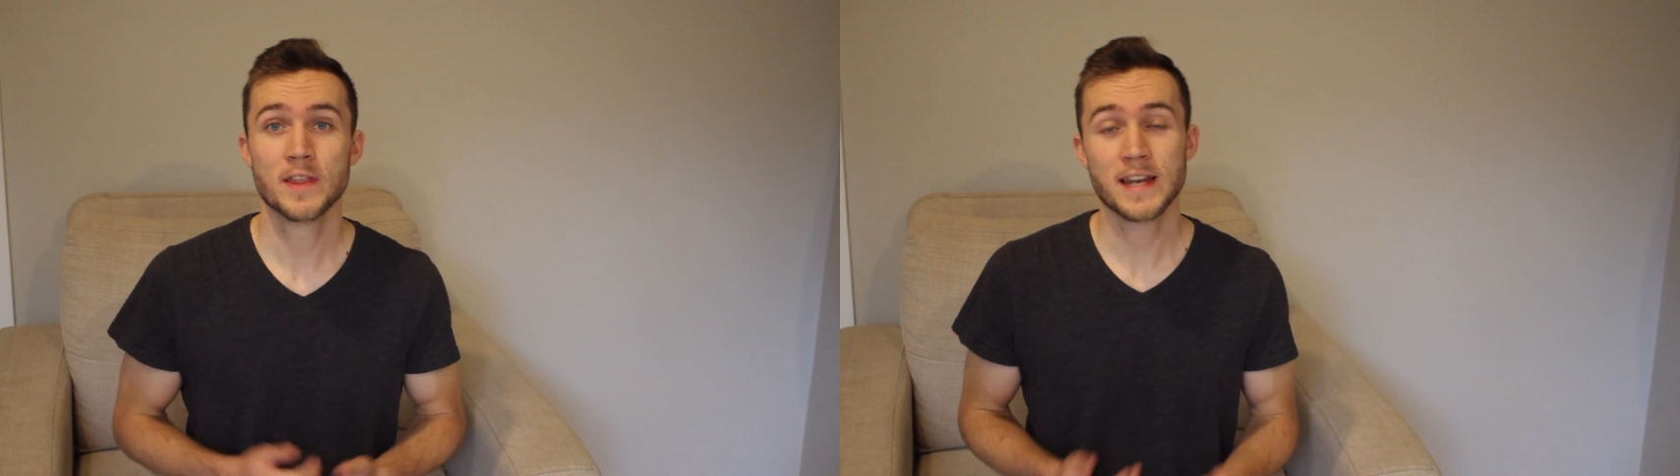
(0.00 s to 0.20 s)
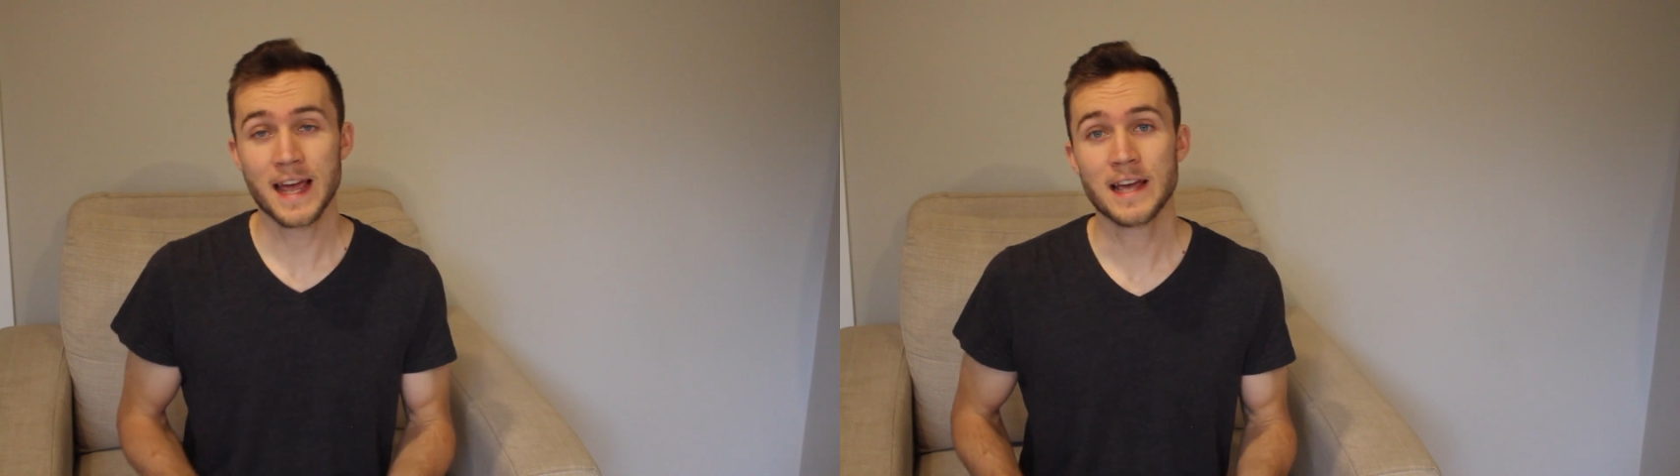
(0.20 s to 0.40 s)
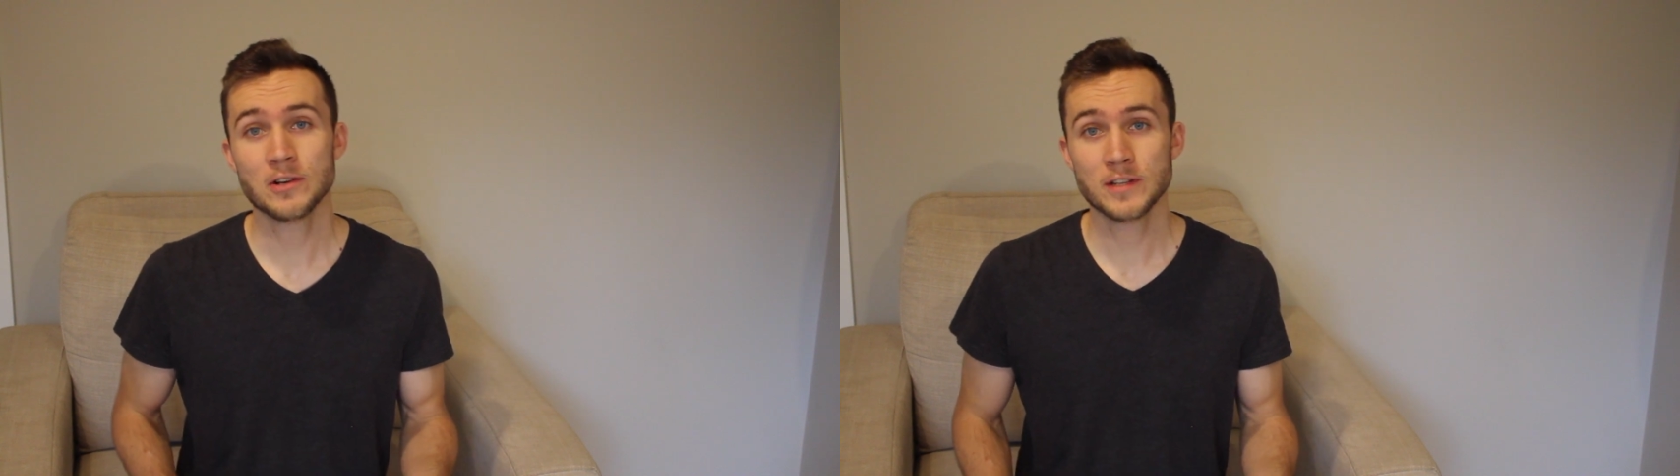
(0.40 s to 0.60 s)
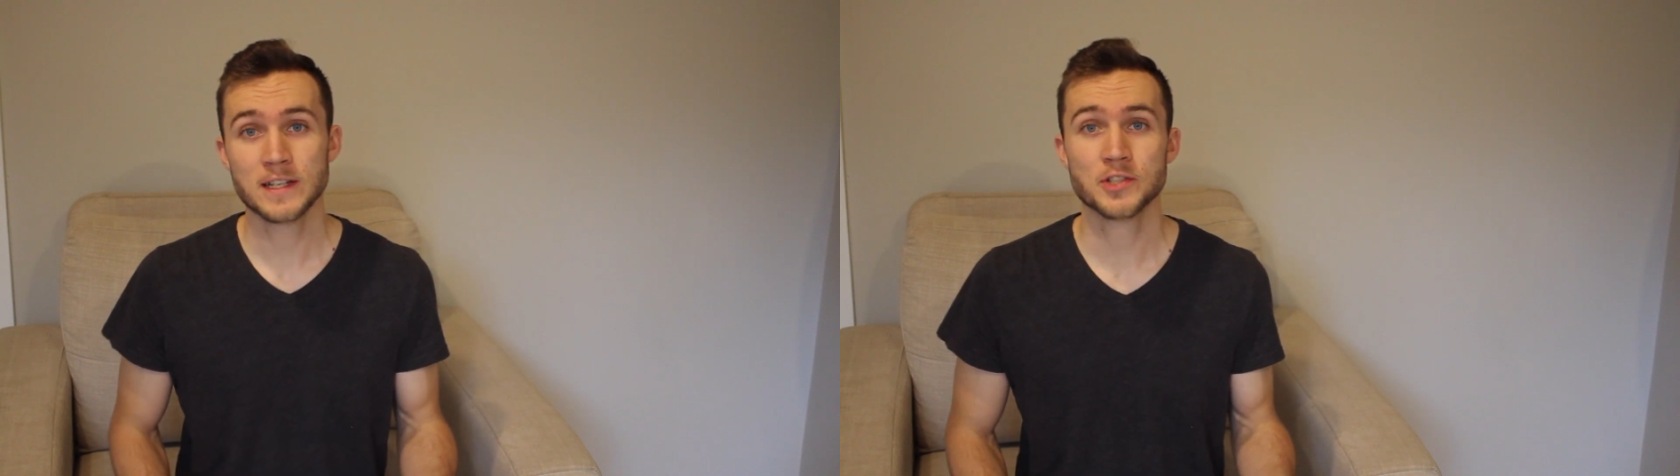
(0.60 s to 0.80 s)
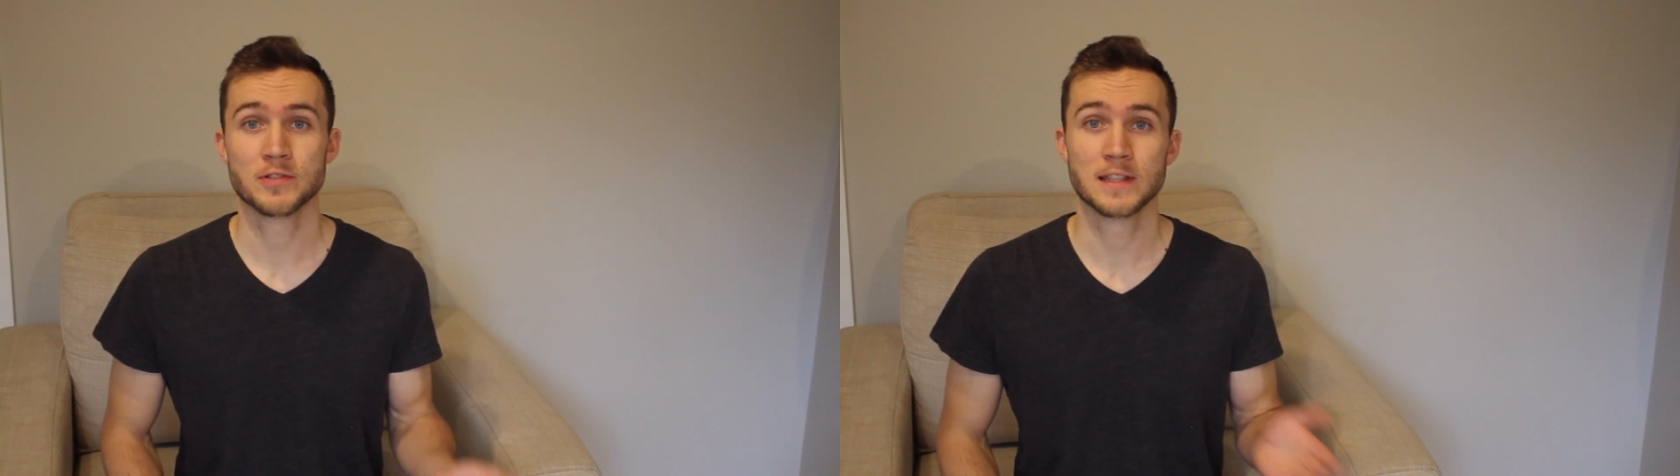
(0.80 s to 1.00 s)
an ankle
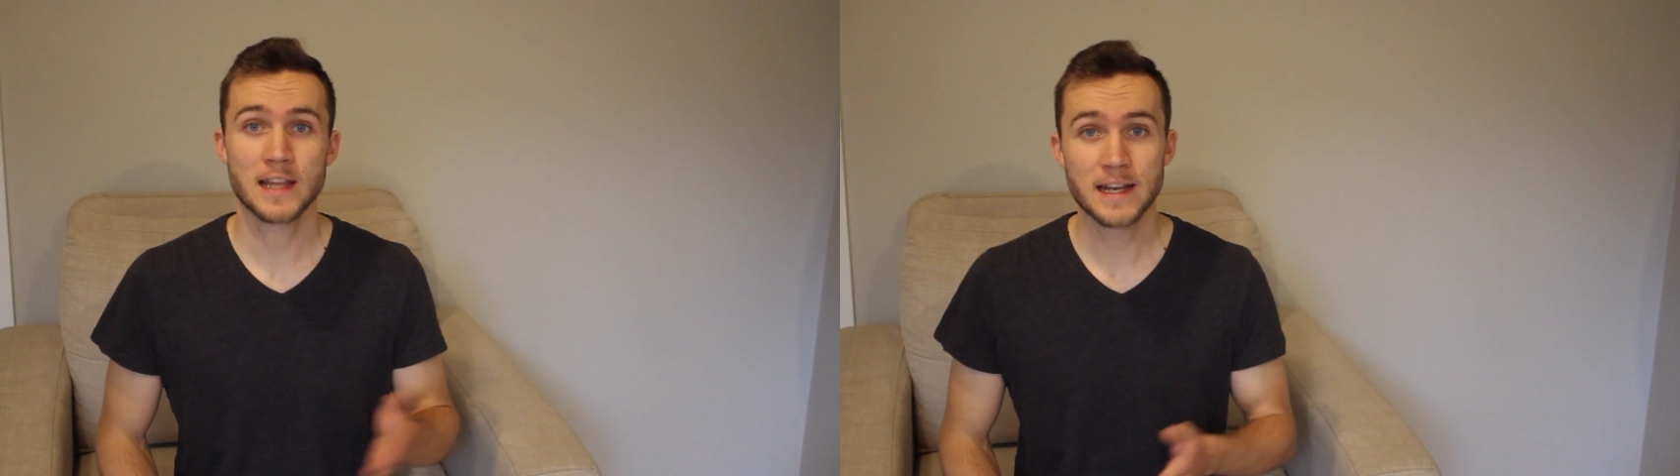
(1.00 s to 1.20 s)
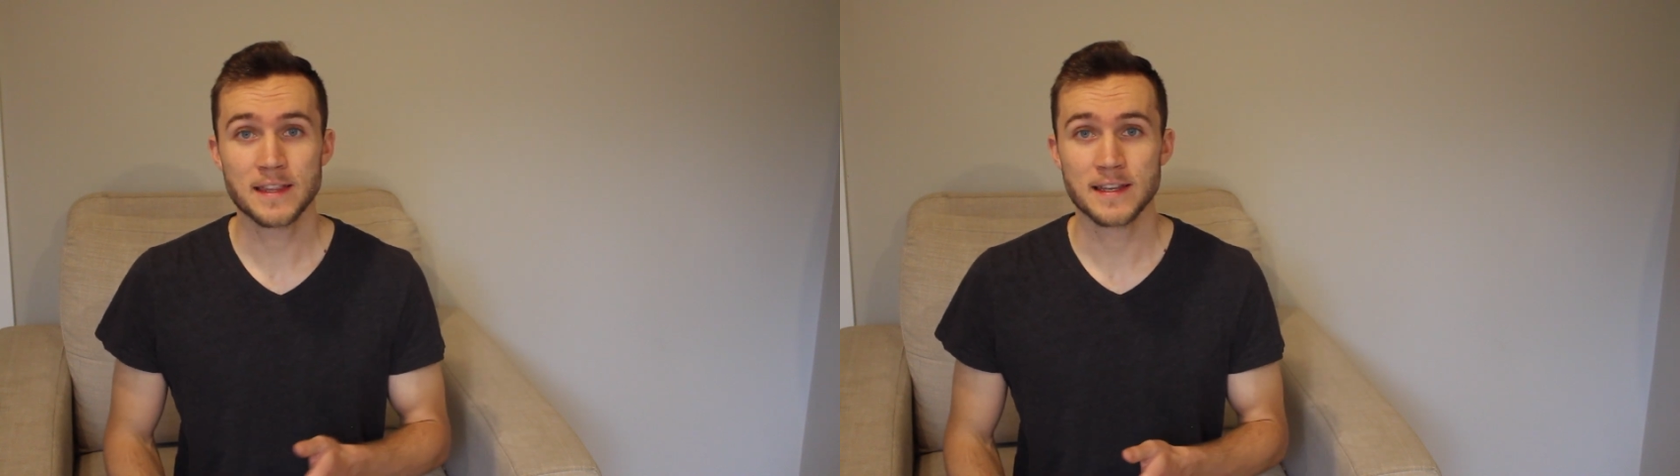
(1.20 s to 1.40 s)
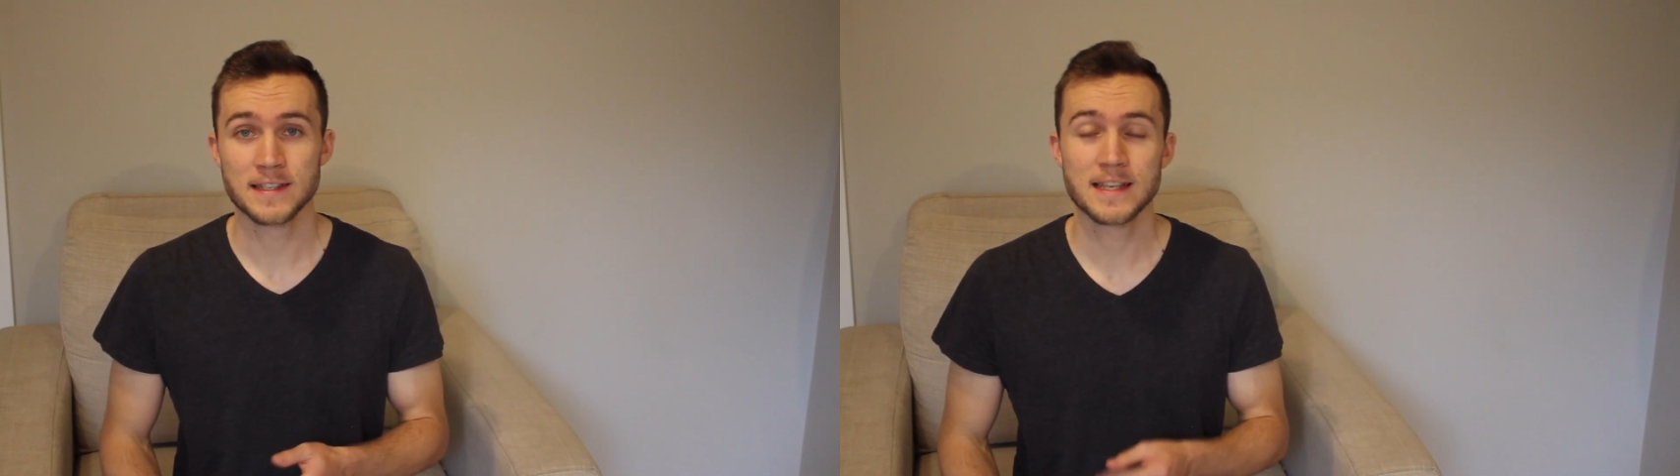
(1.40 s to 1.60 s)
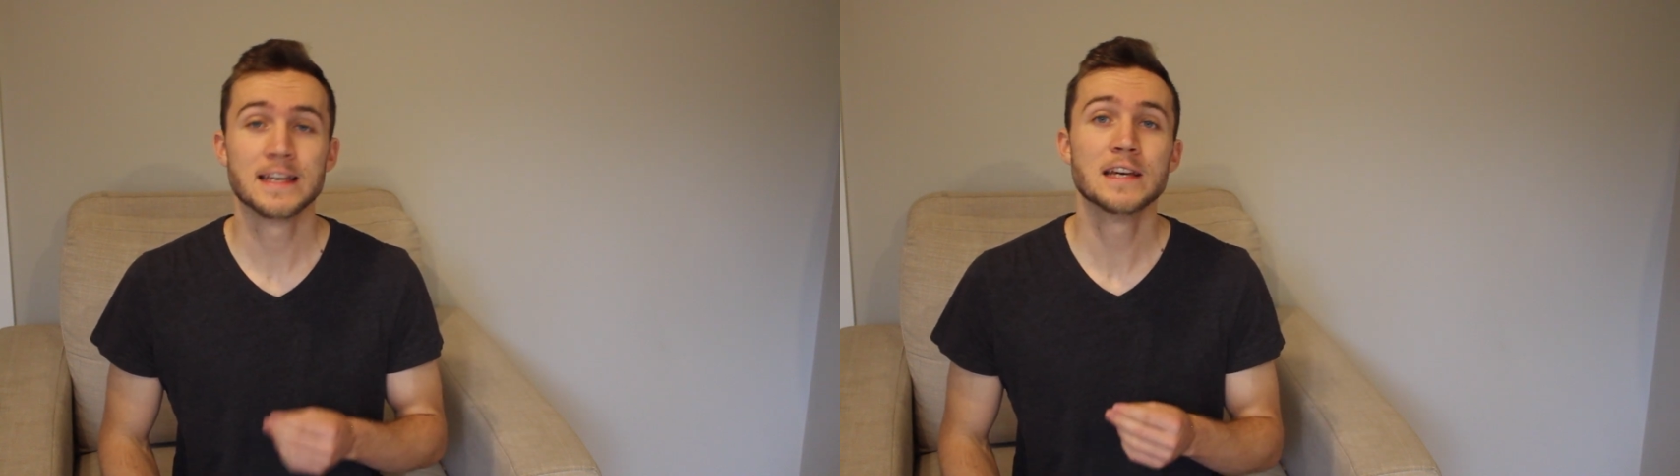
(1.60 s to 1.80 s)
injury like this,